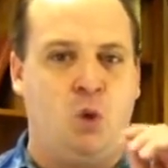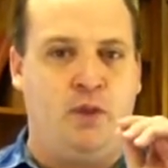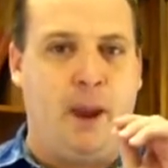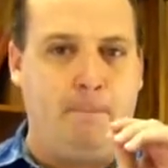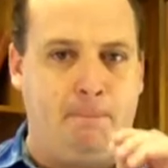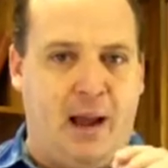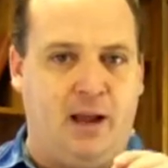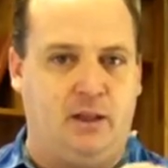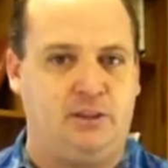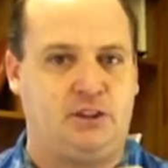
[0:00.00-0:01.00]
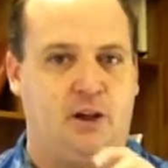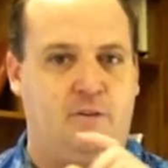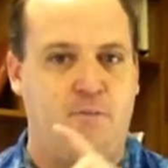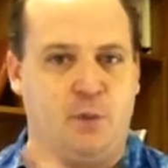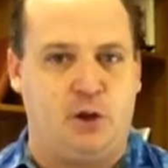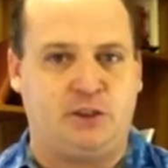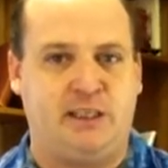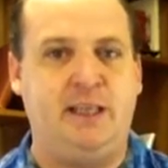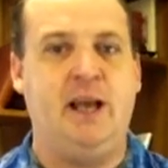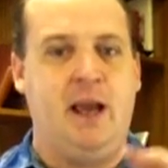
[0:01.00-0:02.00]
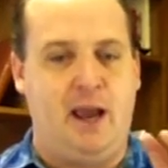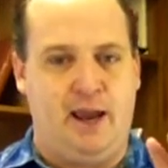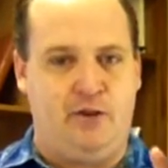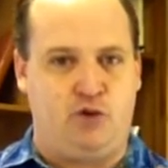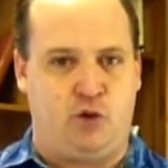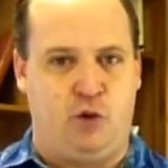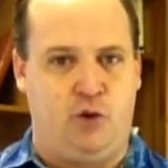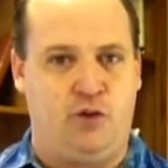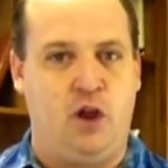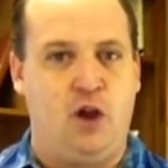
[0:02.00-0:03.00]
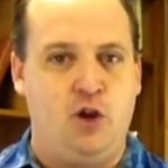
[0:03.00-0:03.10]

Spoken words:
with a balance of mercy and truth,